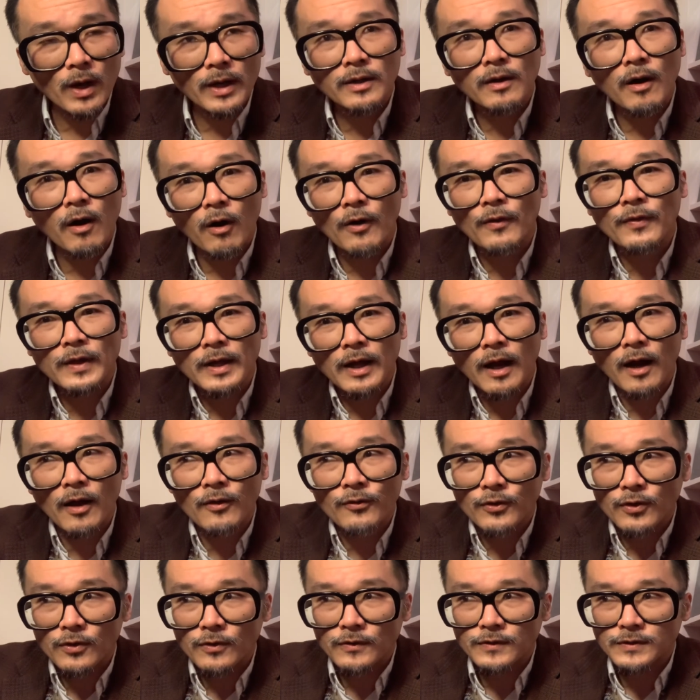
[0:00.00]
are the
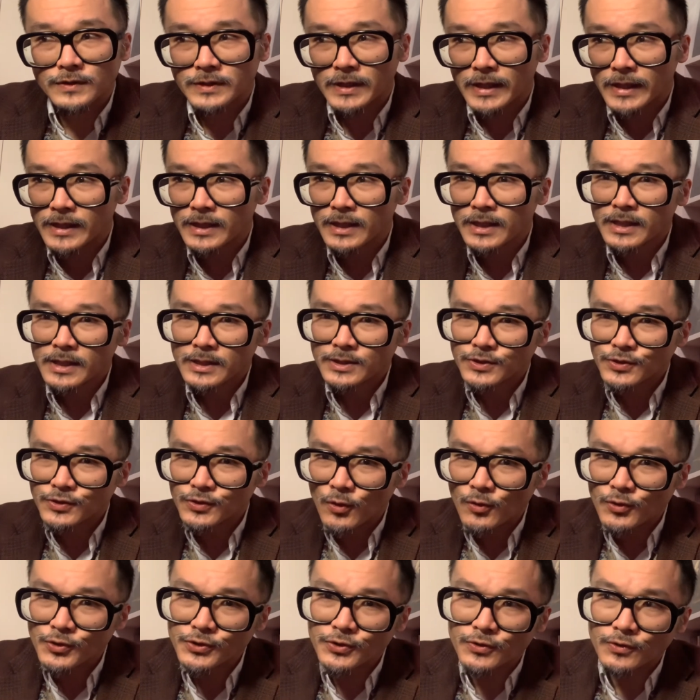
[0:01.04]
other, say,
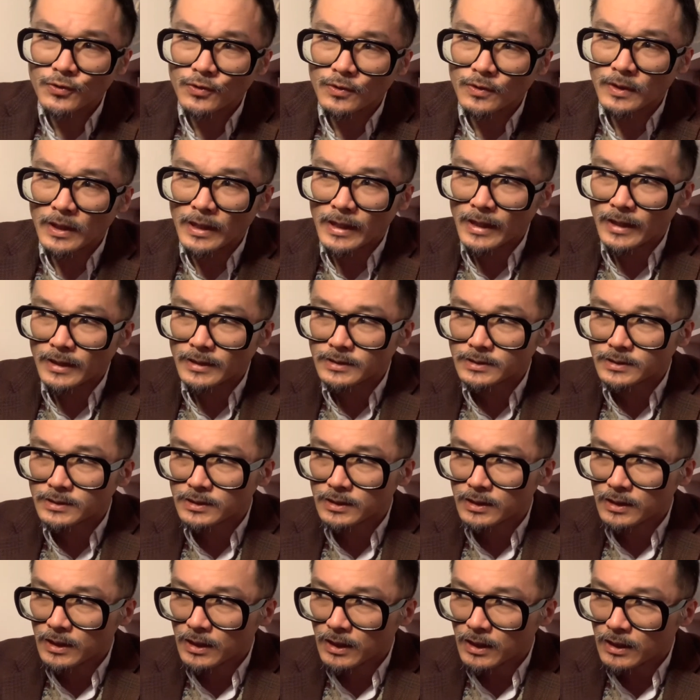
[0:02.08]
social and
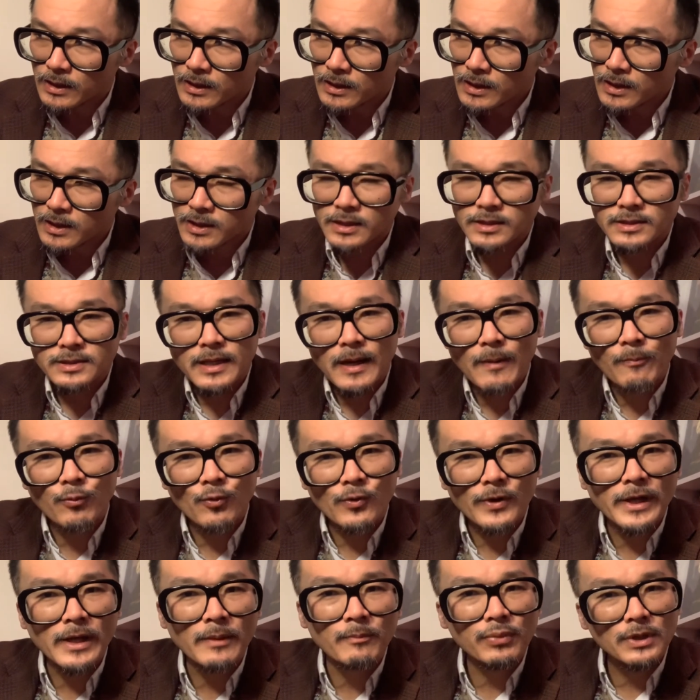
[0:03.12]

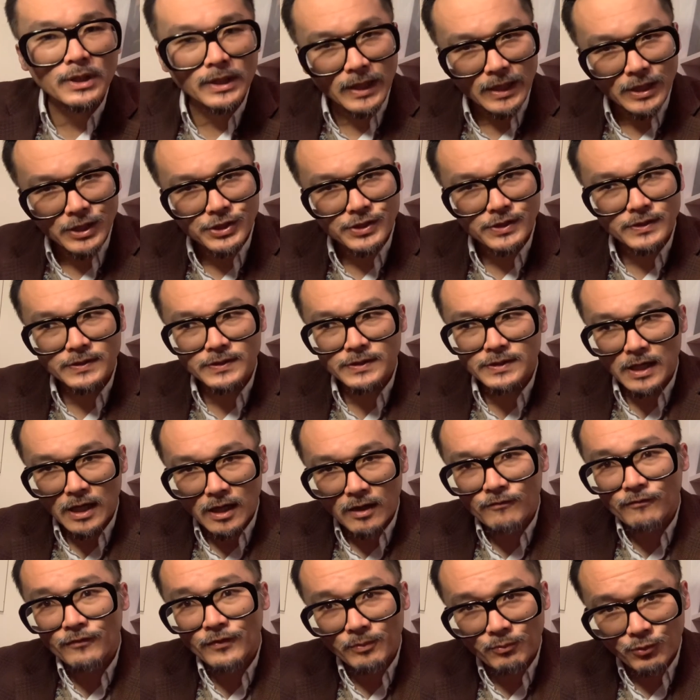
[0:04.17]
contemporary implications
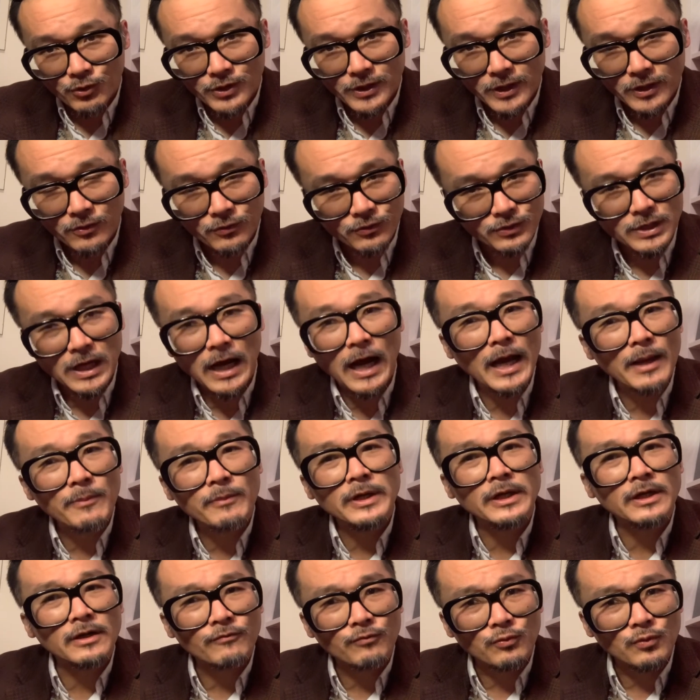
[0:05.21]
of the particular
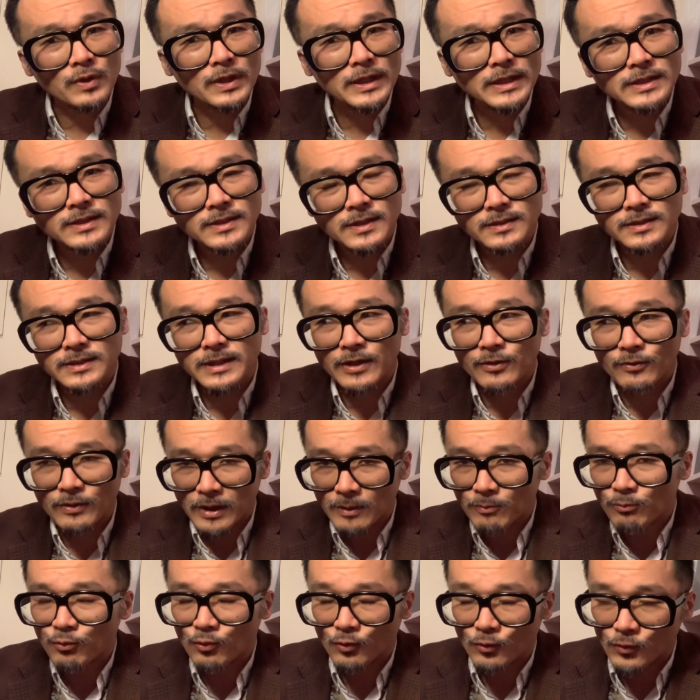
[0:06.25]
timing of release, etc.,
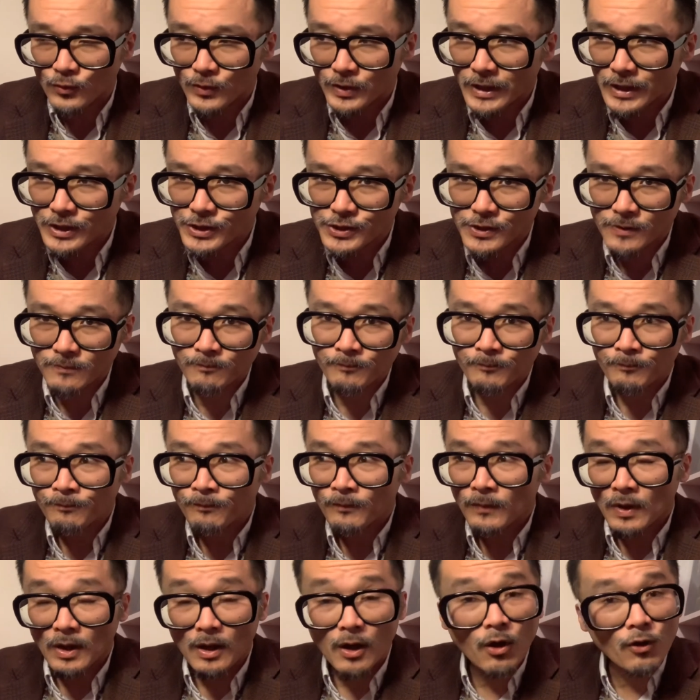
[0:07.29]
and creation?
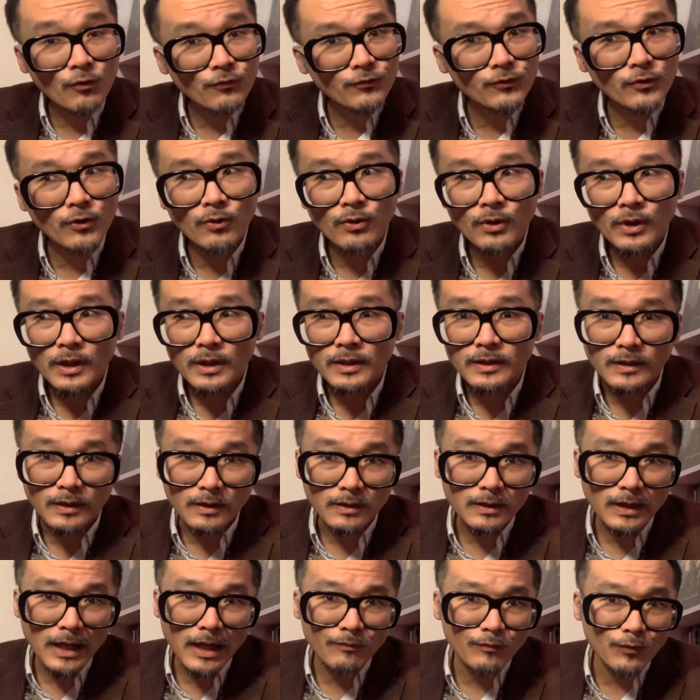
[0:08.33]
Also, the
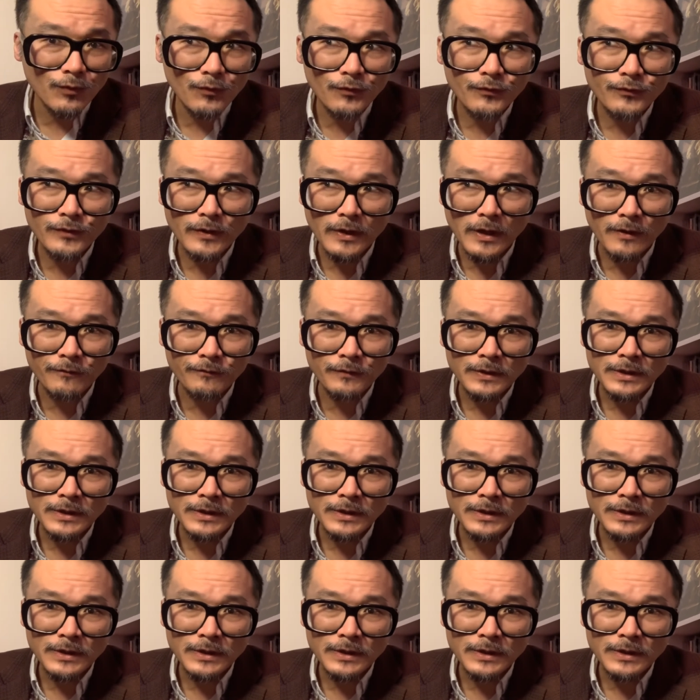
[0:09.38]
levels of